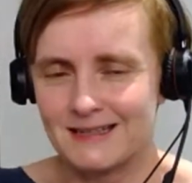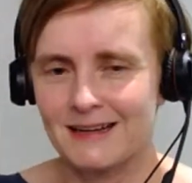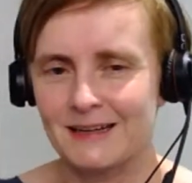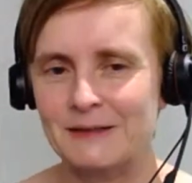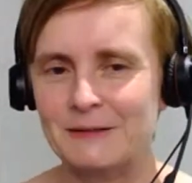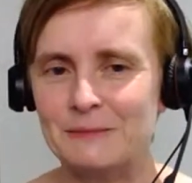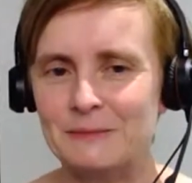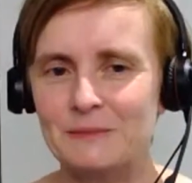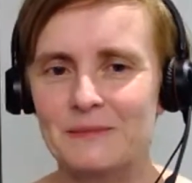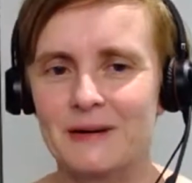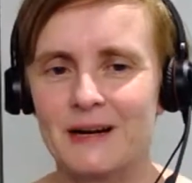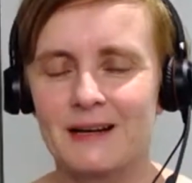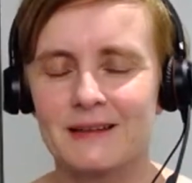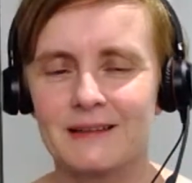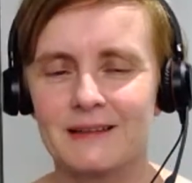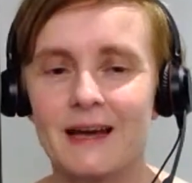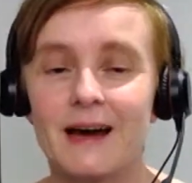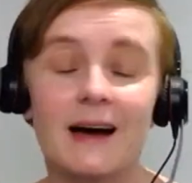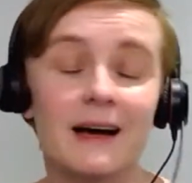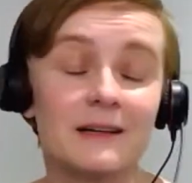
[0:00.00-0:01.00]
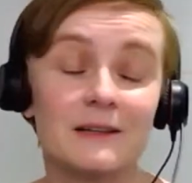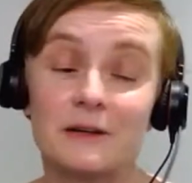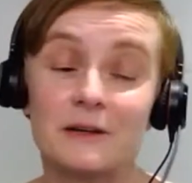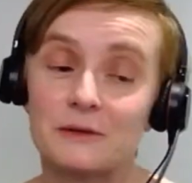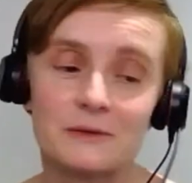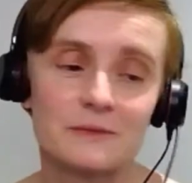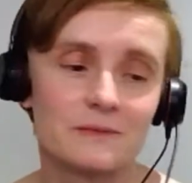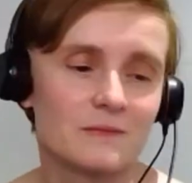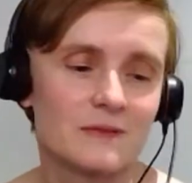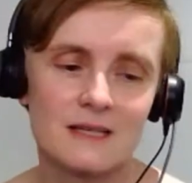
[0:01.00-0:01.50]
And yeah,
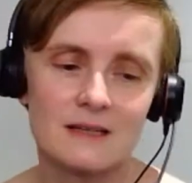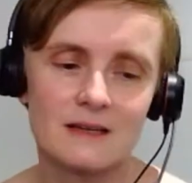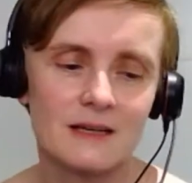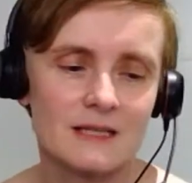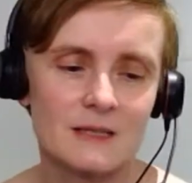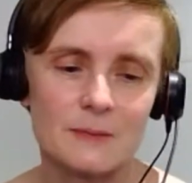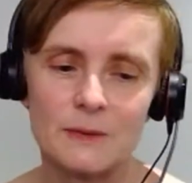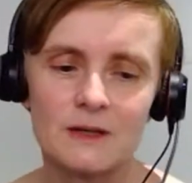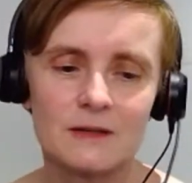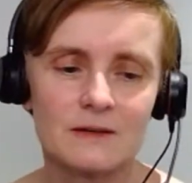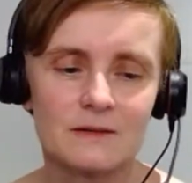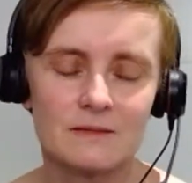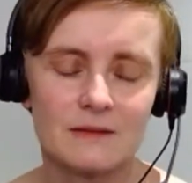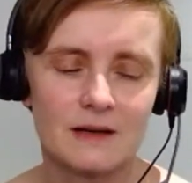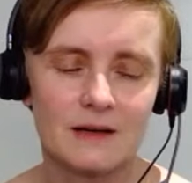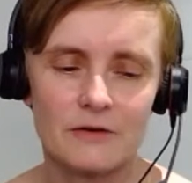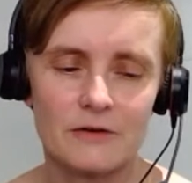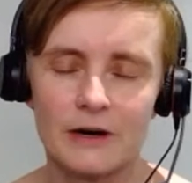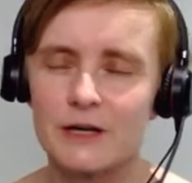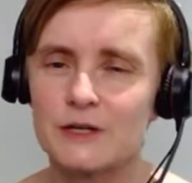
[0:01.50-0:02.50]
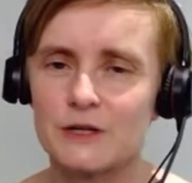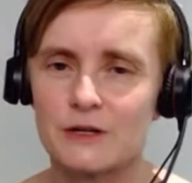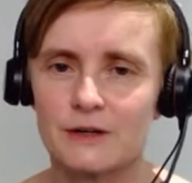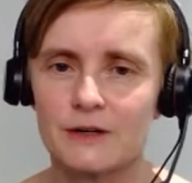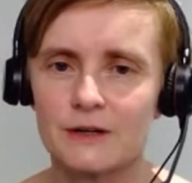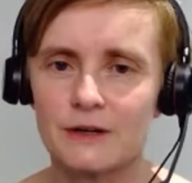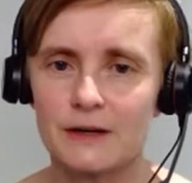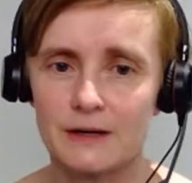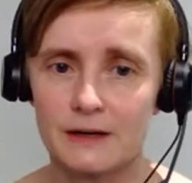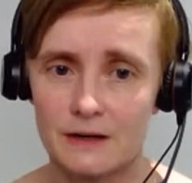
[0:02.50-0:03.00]
no, it's been a great
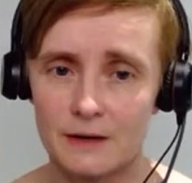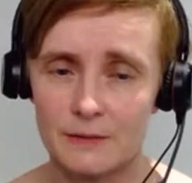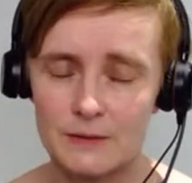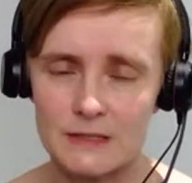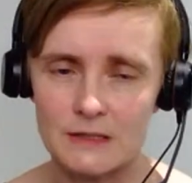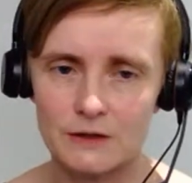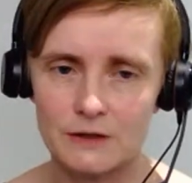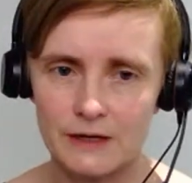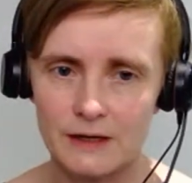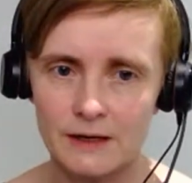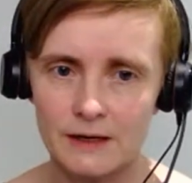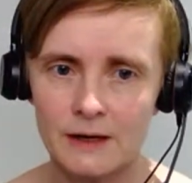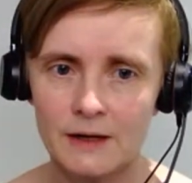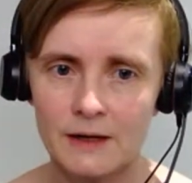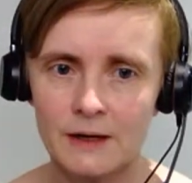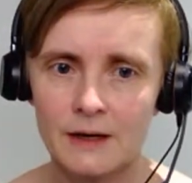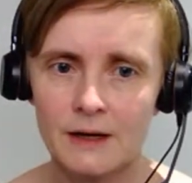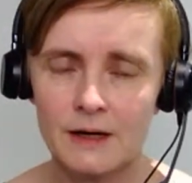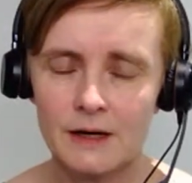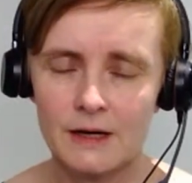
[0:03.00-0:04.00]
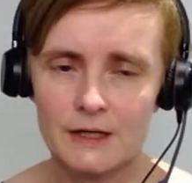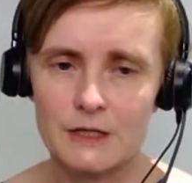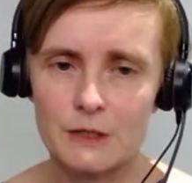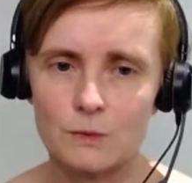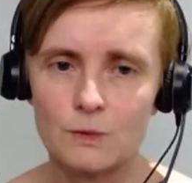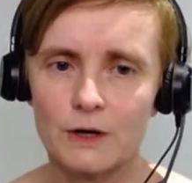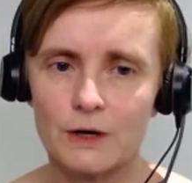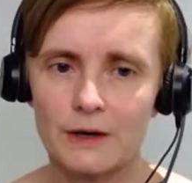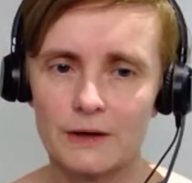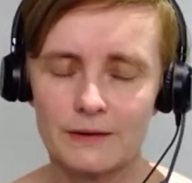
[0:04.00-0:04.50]
journey, and I was lucky to
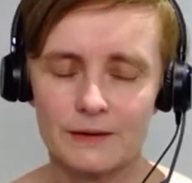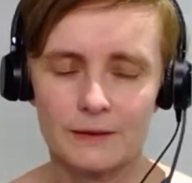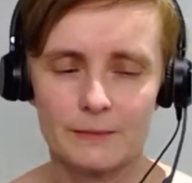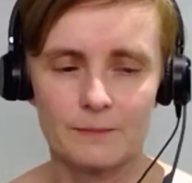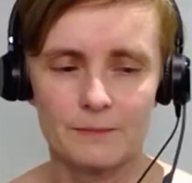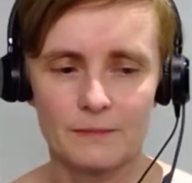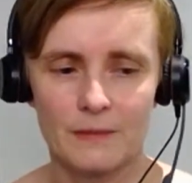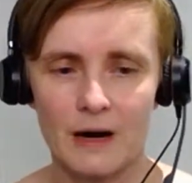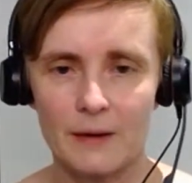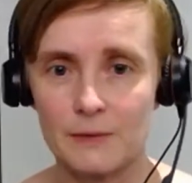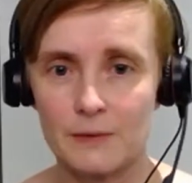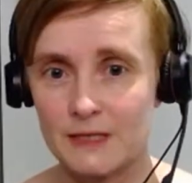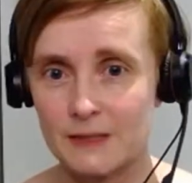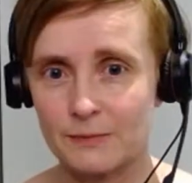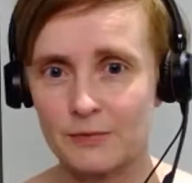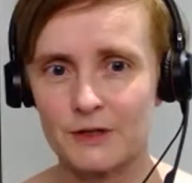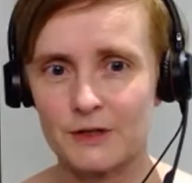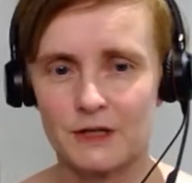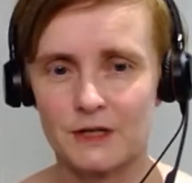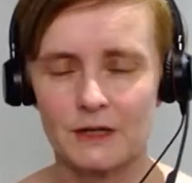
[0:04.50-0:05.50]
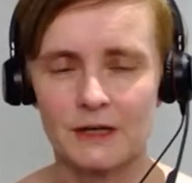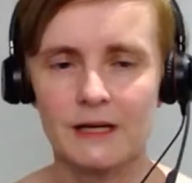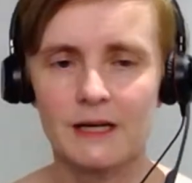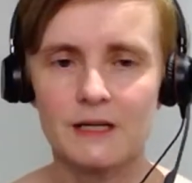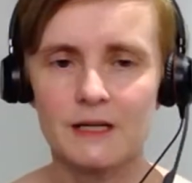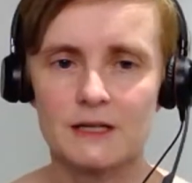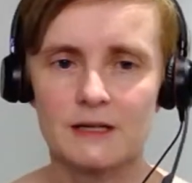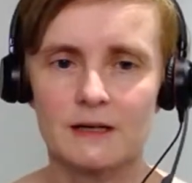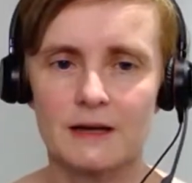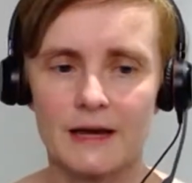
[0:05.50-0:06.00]
work I was the project
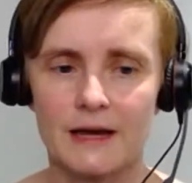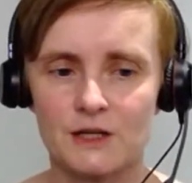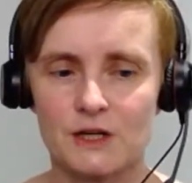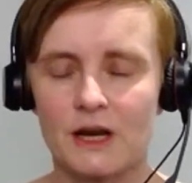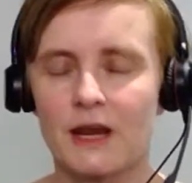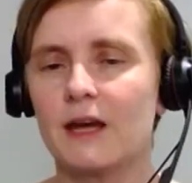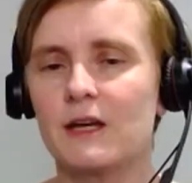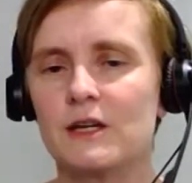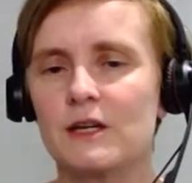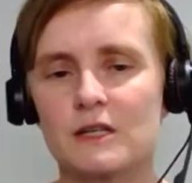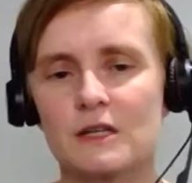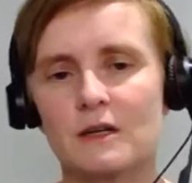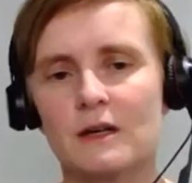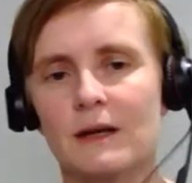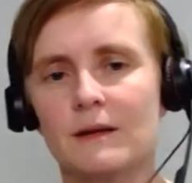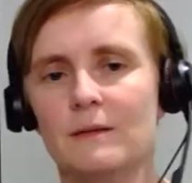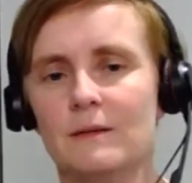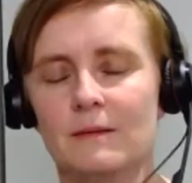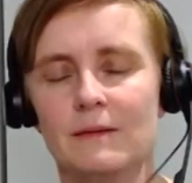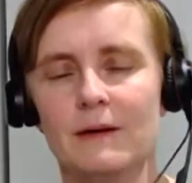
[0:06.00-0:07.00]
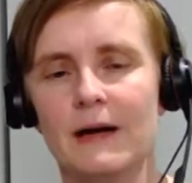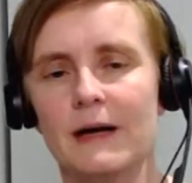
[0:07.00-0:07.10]
lead in education, and